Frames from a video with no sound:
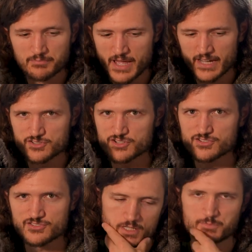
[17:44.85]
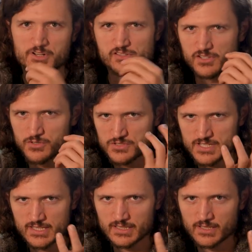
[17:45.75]
packages, especially in New
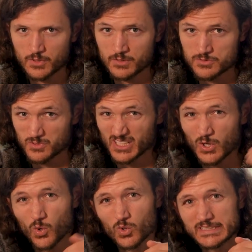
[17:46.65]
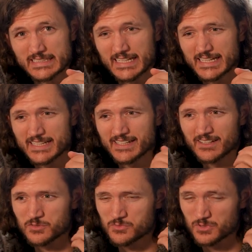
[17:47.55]
Zealand when it was really cold at night
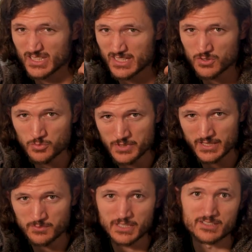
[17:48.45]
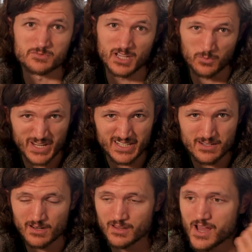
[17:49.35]
and it was really humid because we got rained
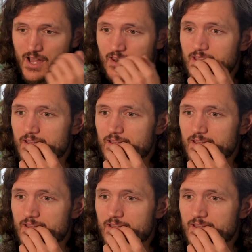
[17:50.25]
on a lot.